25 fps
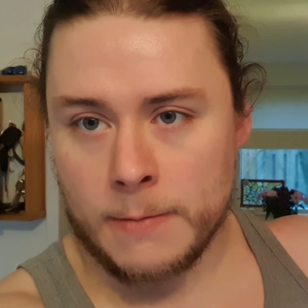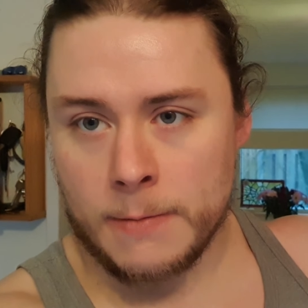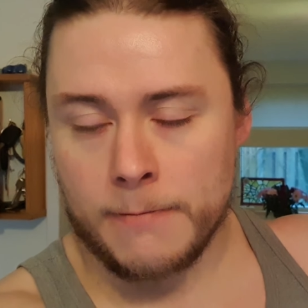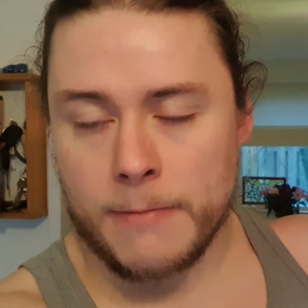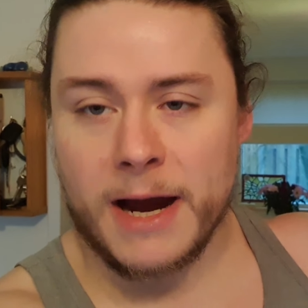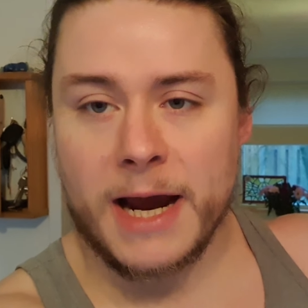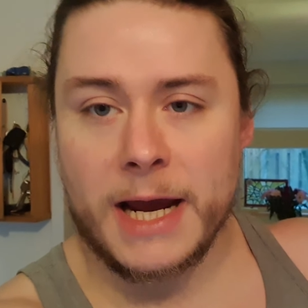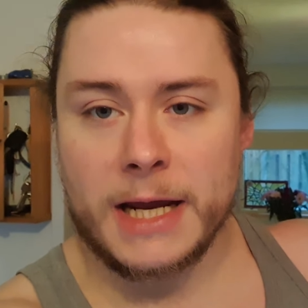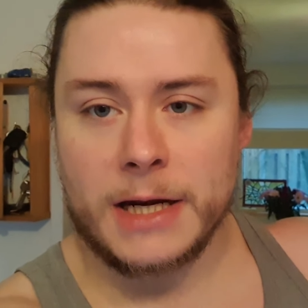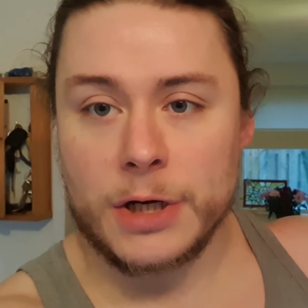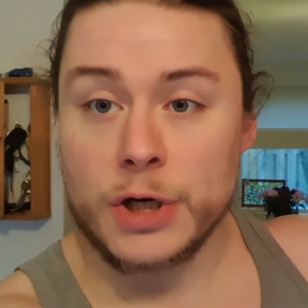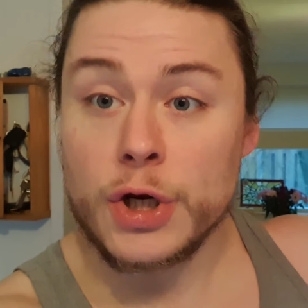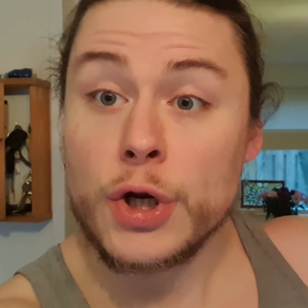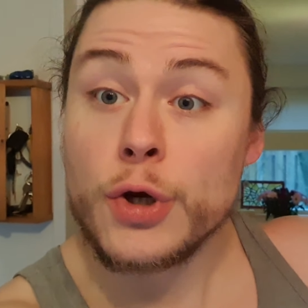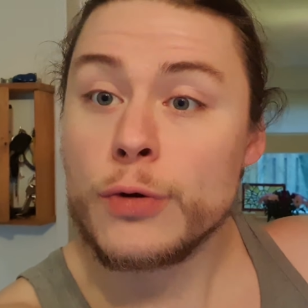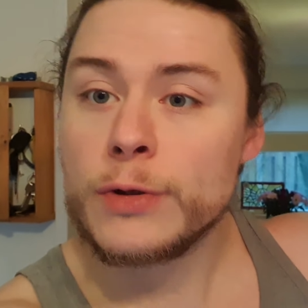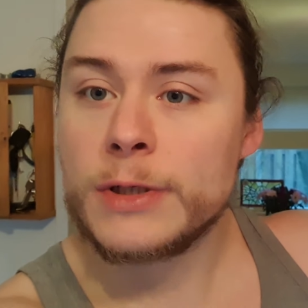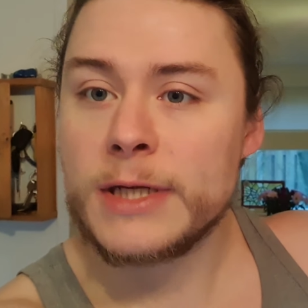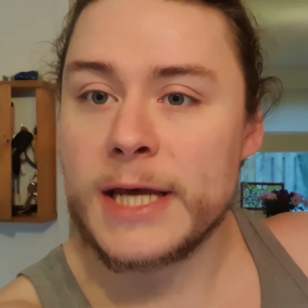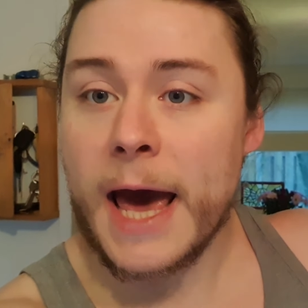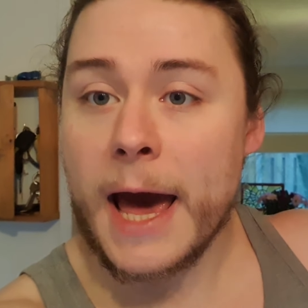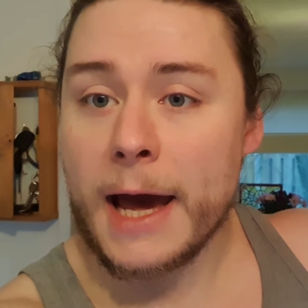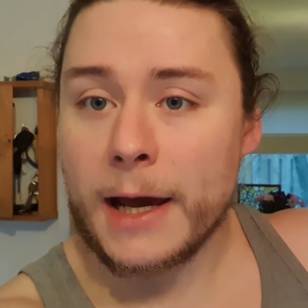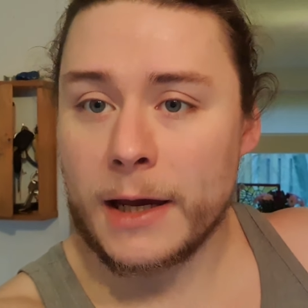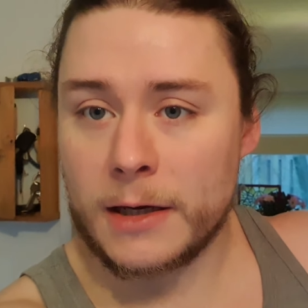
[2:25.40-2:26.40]
my new
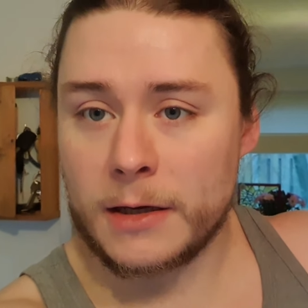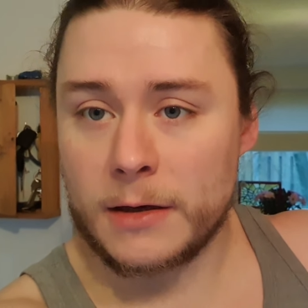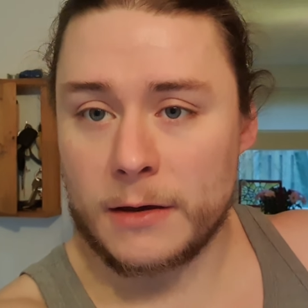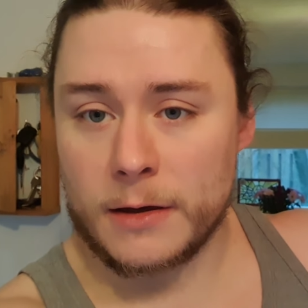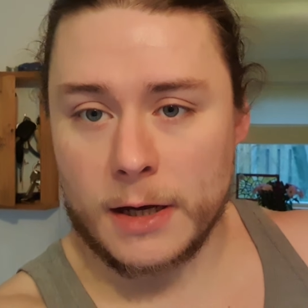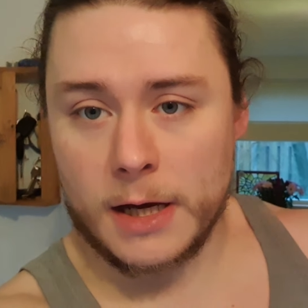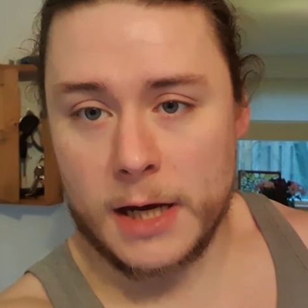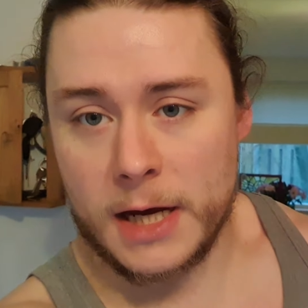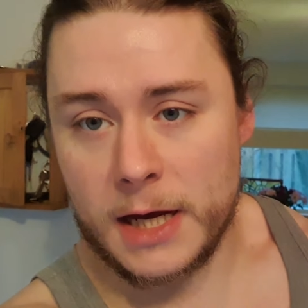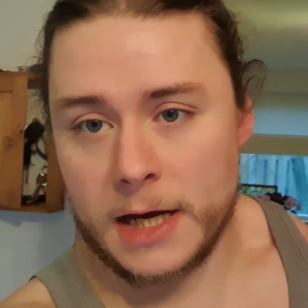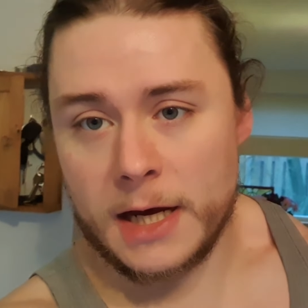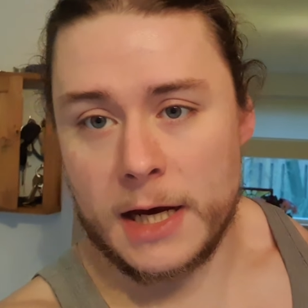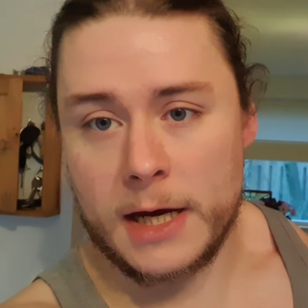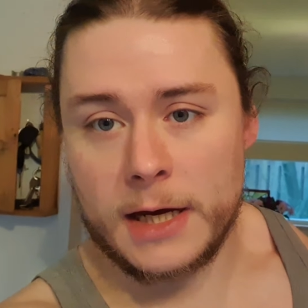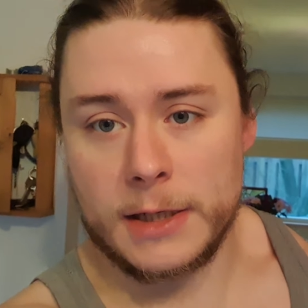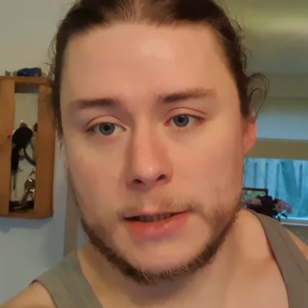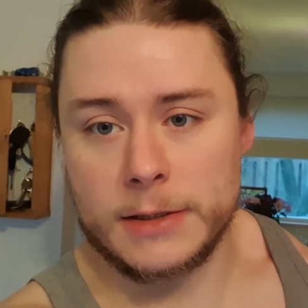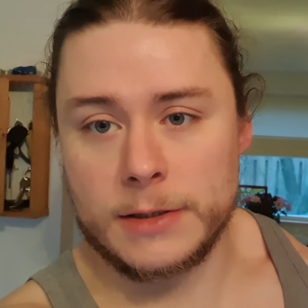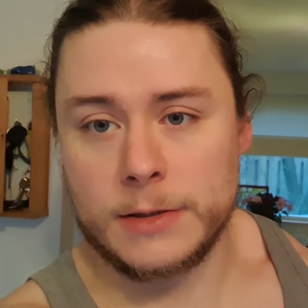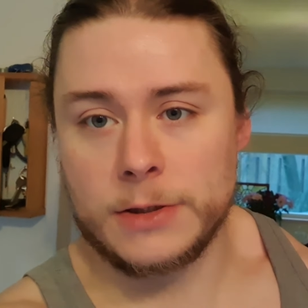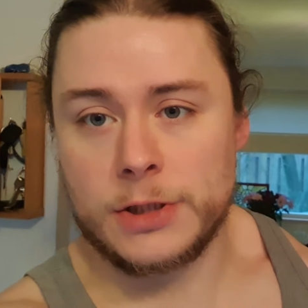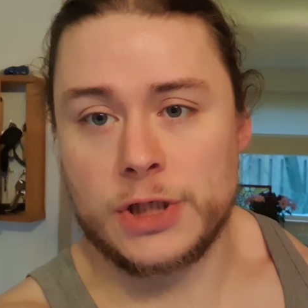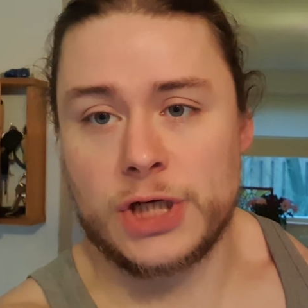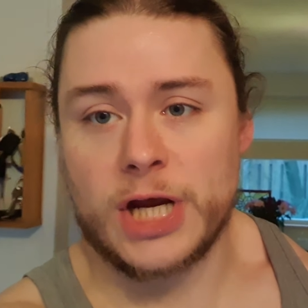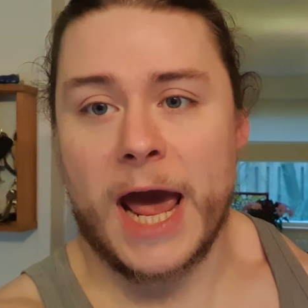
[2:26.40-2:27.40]
tech,
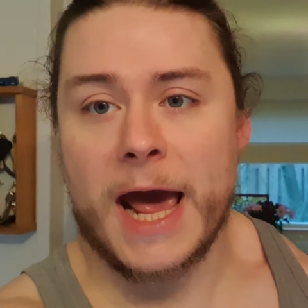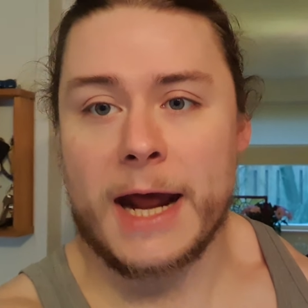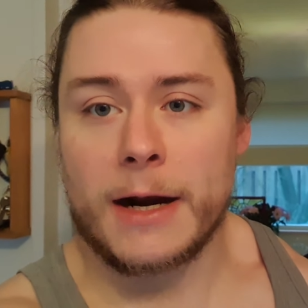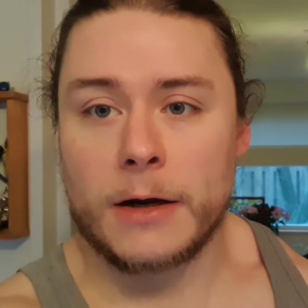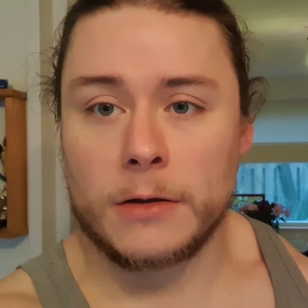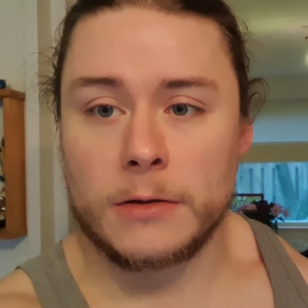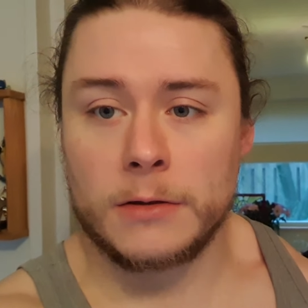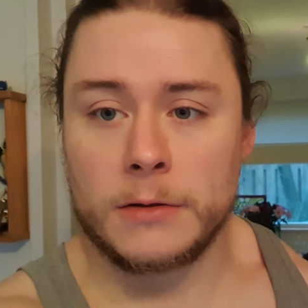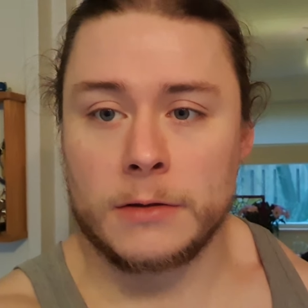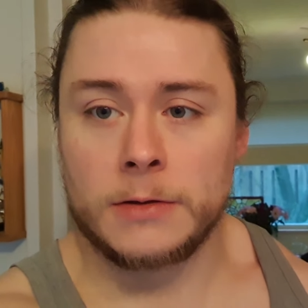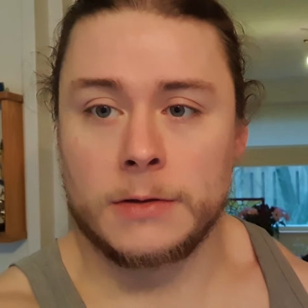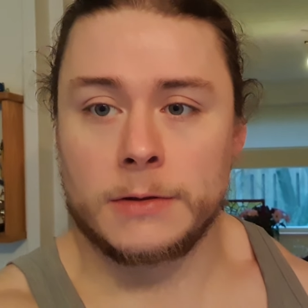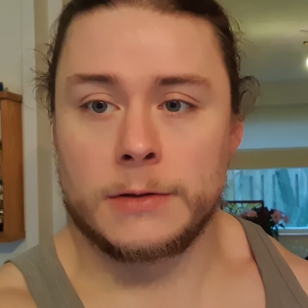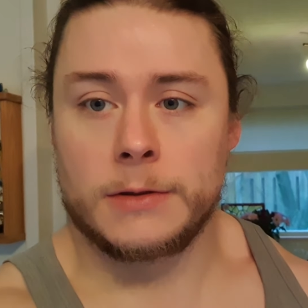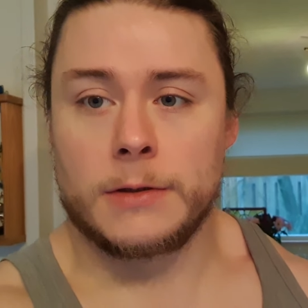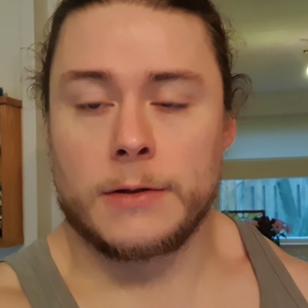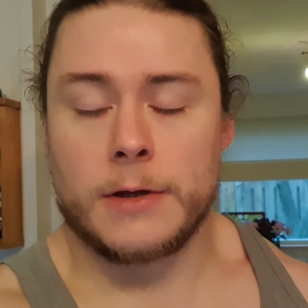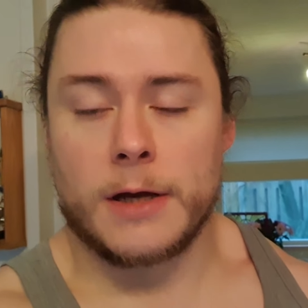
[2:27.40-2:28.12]
channel,